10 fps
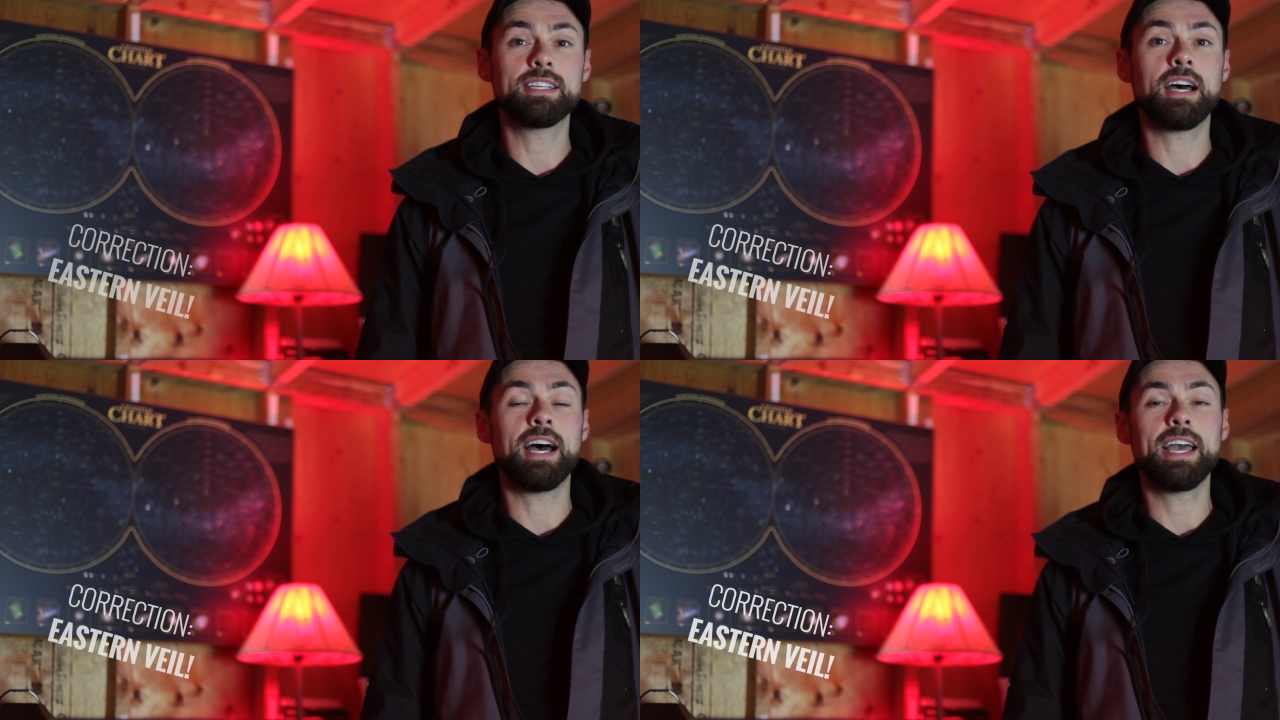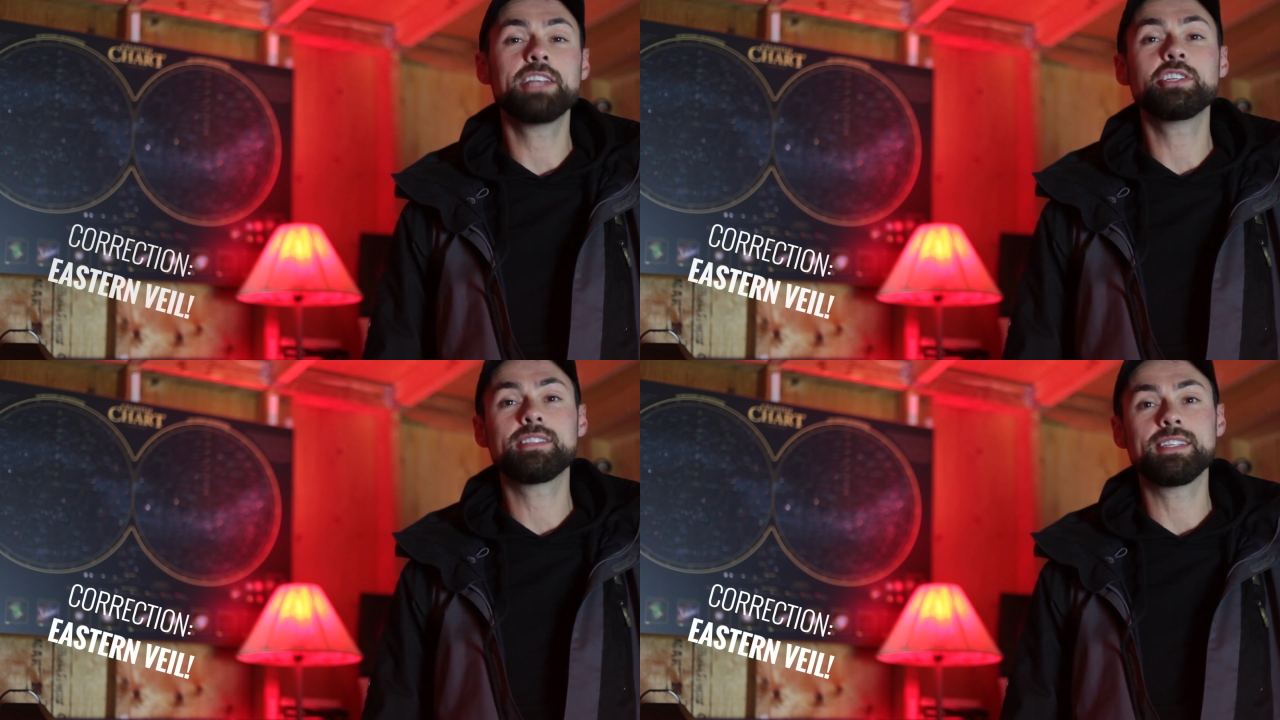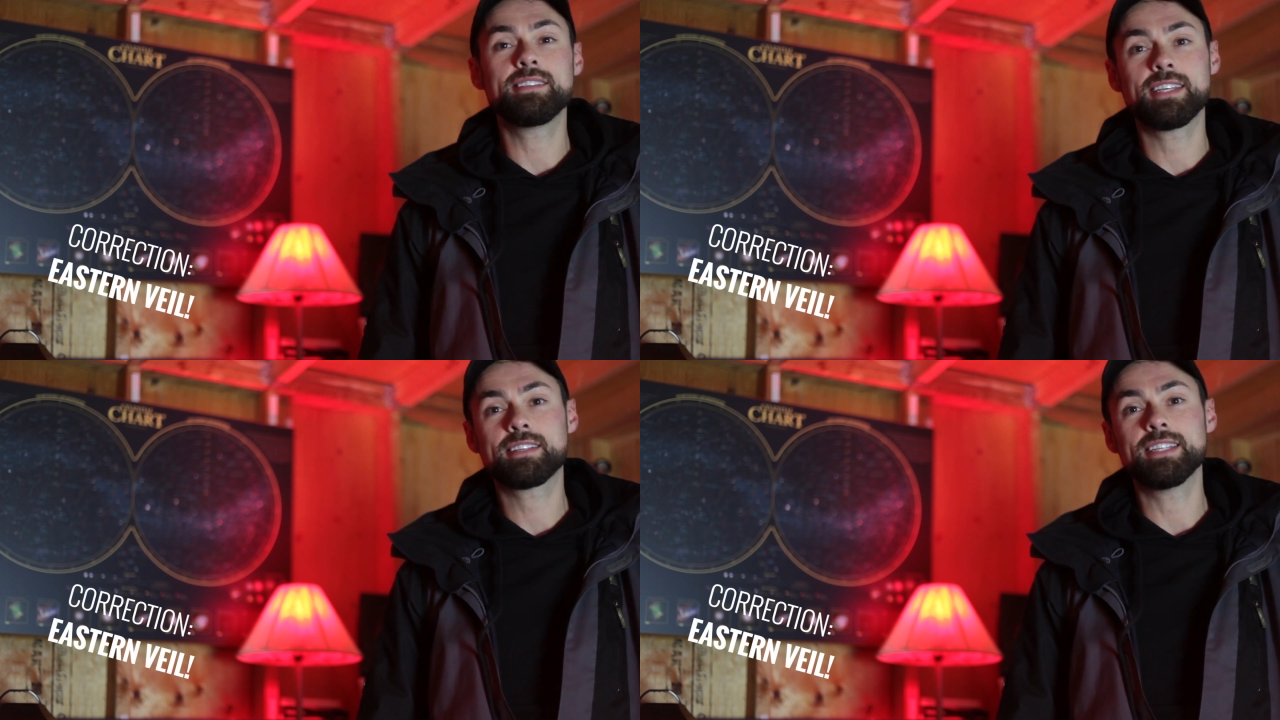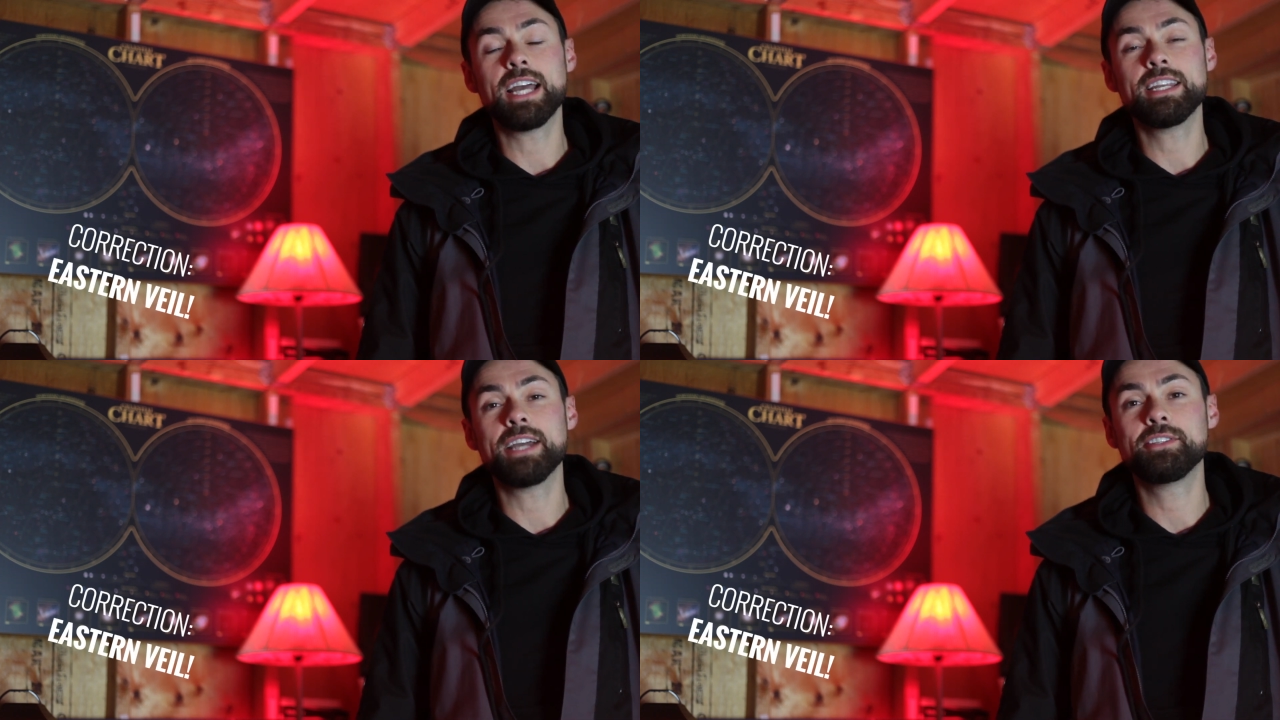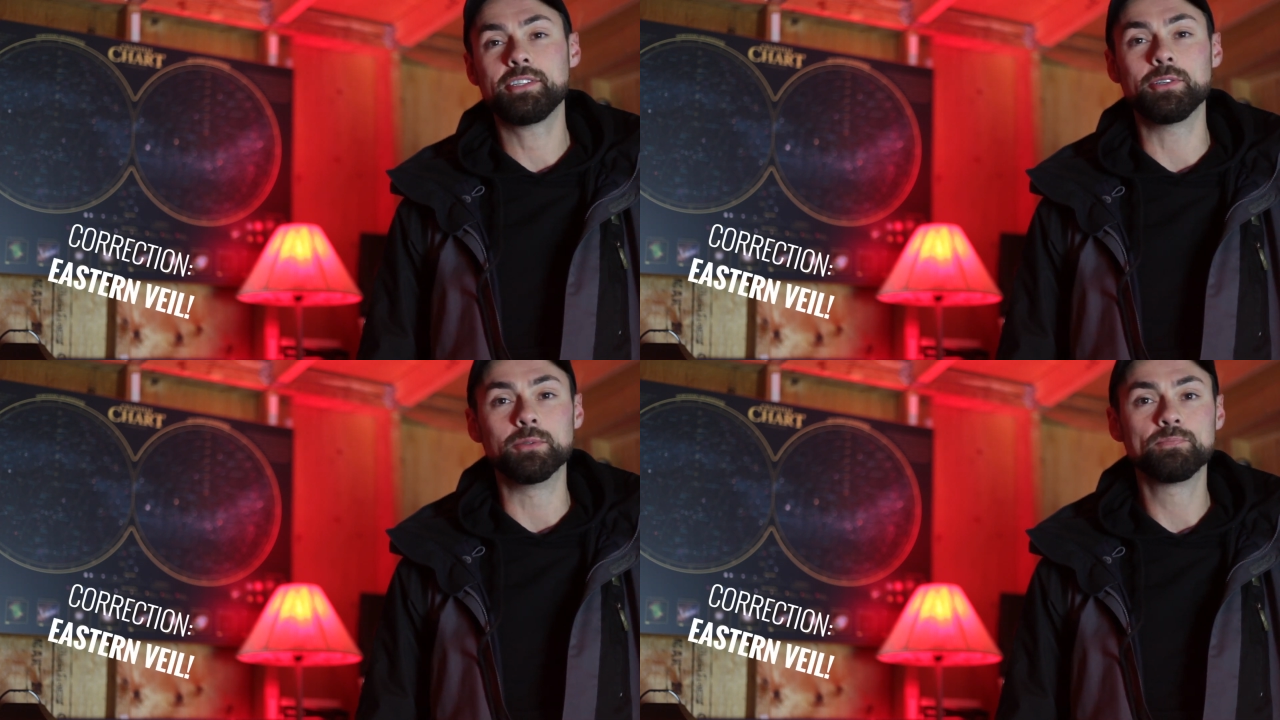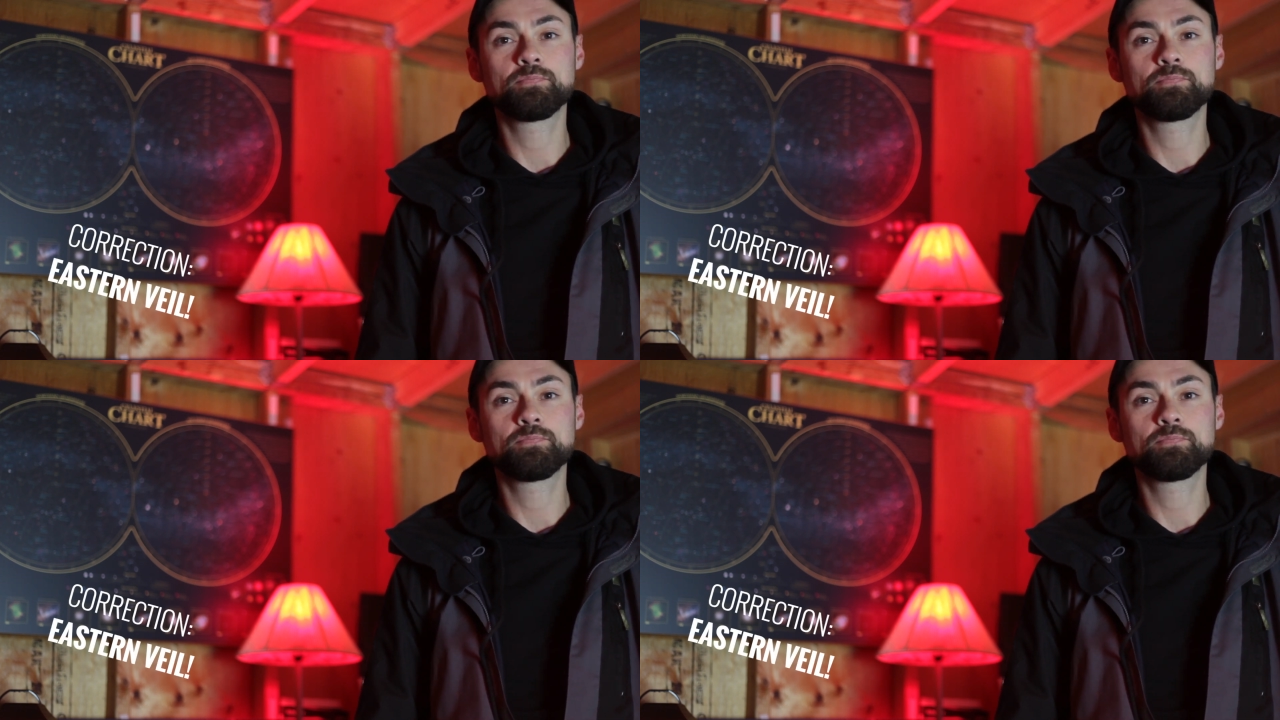uh, NGC 6992.